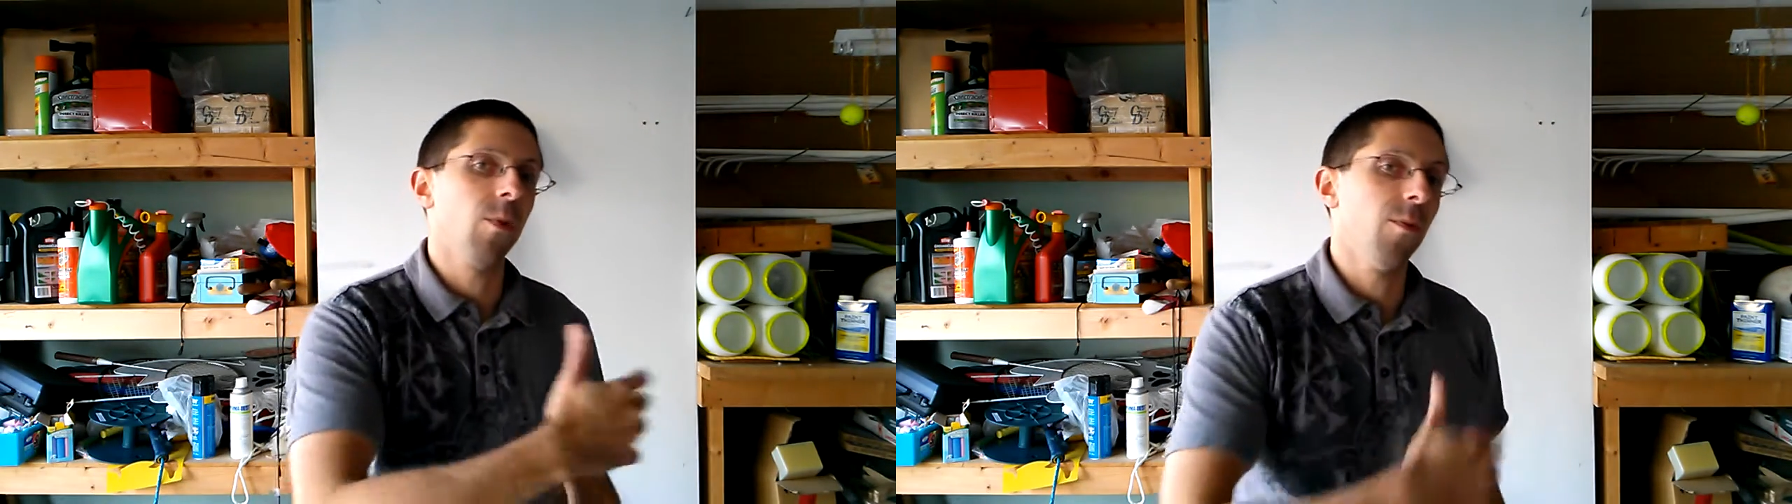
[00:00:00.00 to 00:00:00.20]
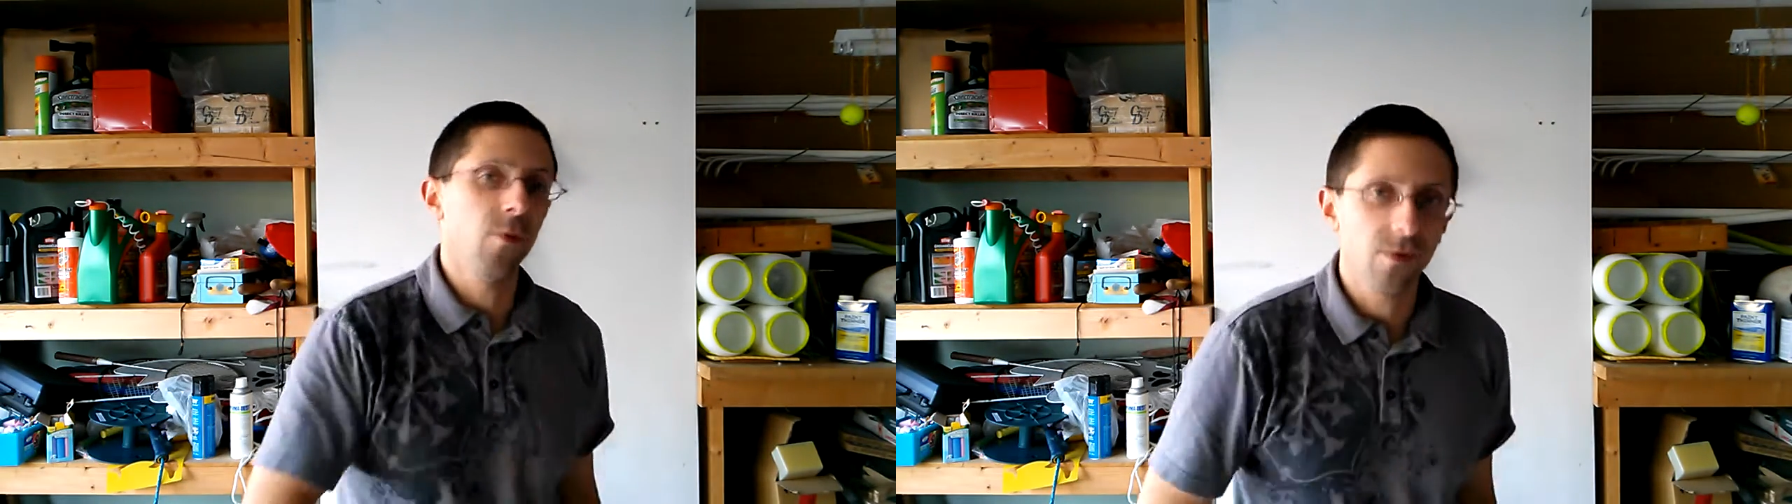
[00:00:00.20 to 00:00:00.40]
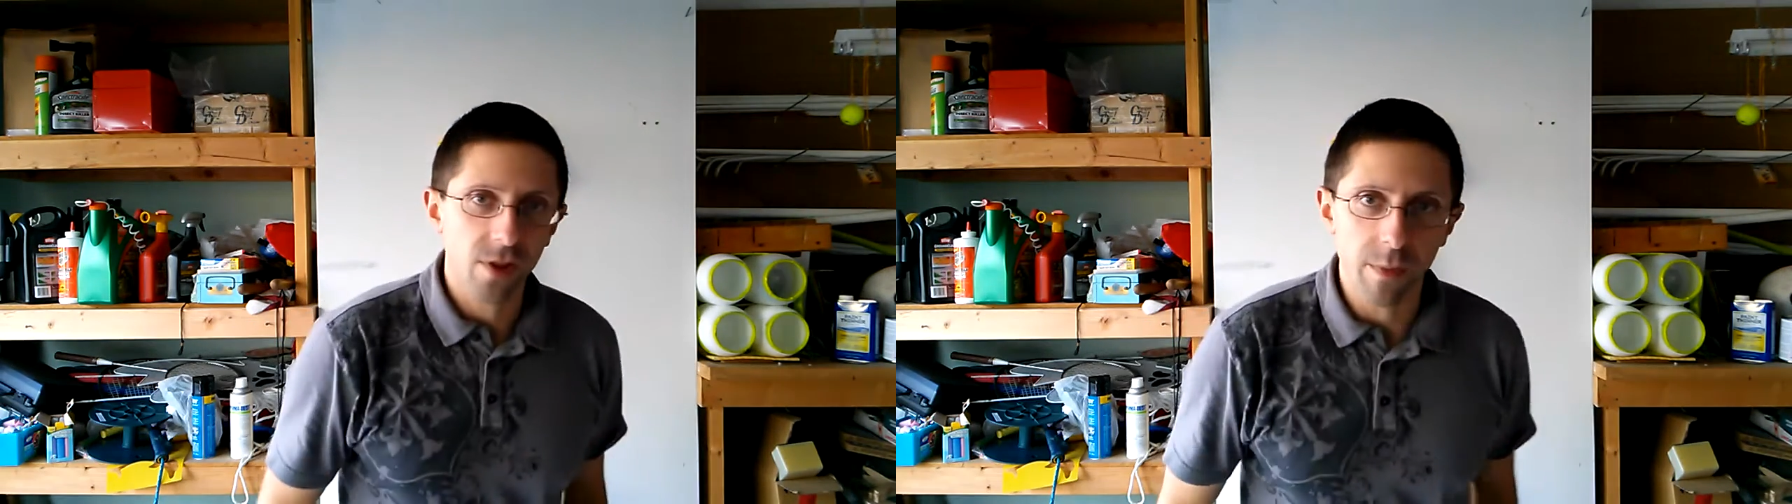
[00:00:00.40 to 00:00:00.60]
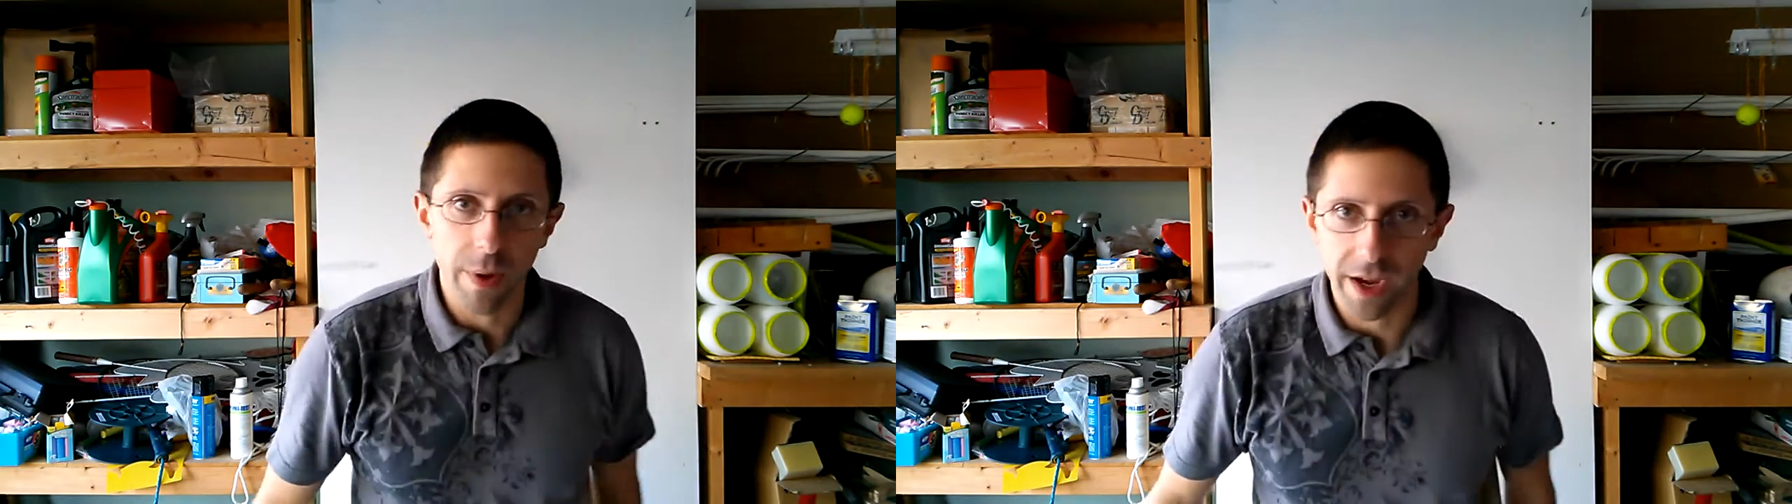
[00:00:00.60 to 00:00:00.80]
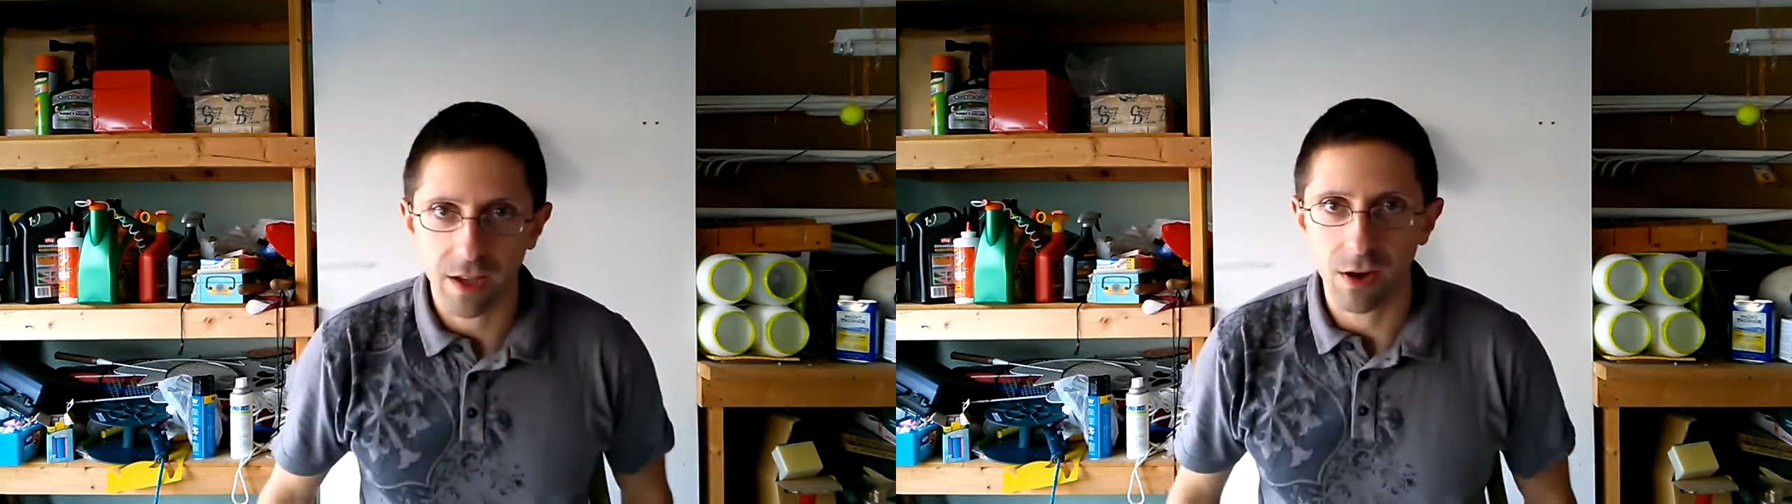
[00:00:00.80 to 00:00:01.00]
move to the
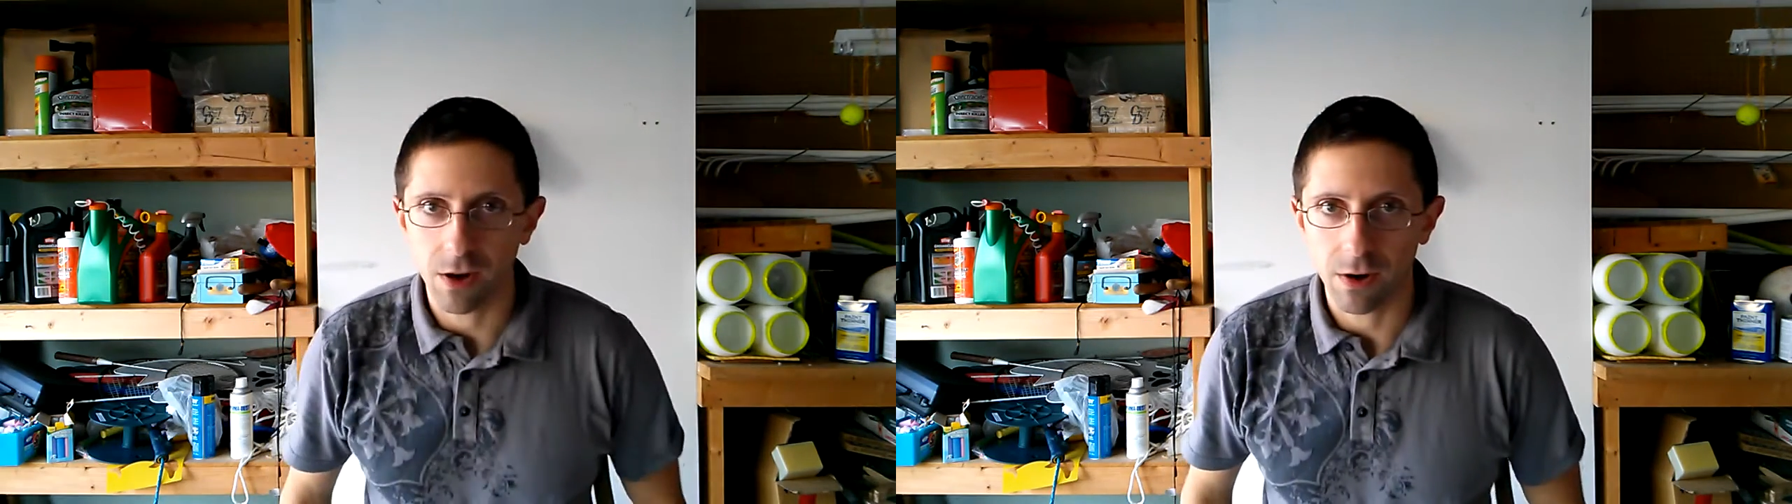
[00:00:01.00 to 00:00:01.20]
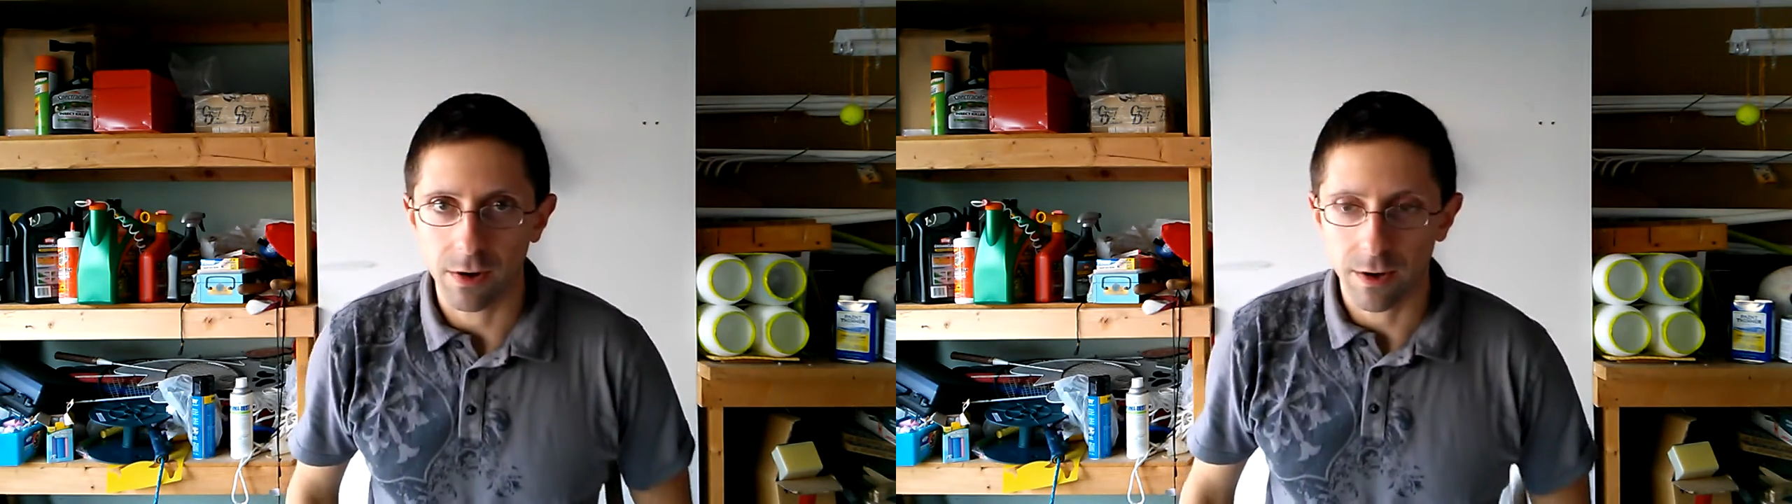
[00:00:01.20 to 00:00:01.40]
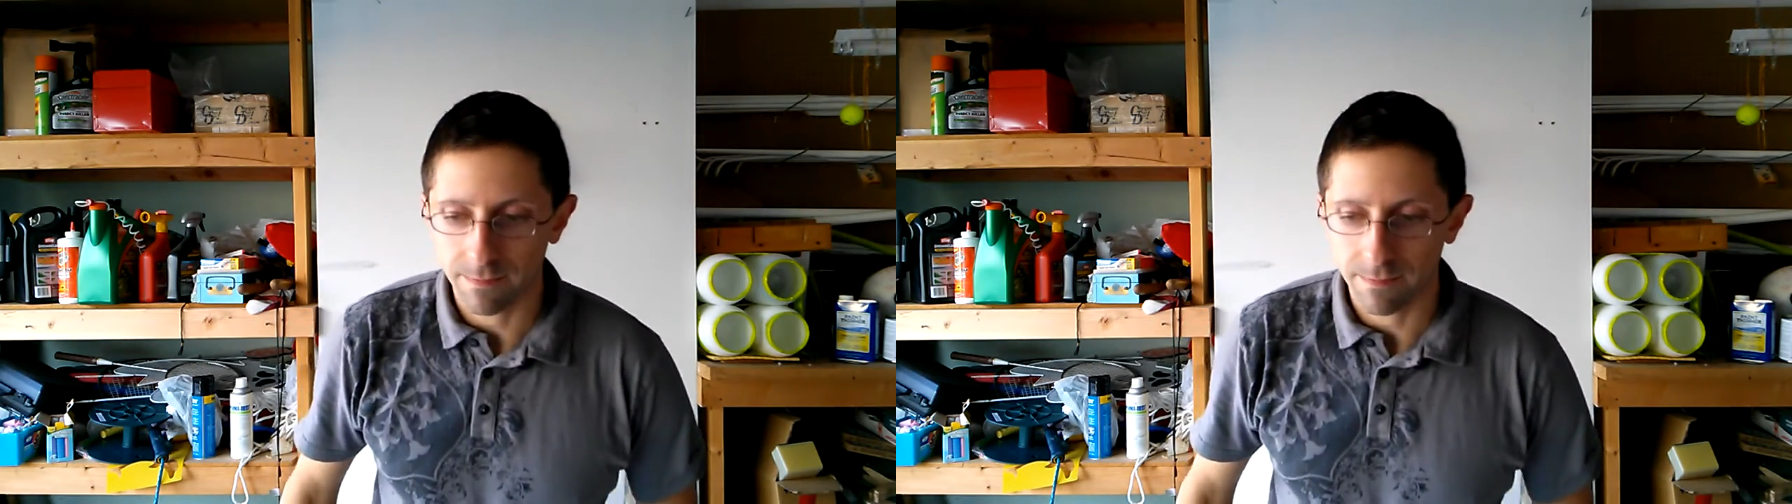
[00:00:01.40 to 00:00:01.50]
backyard.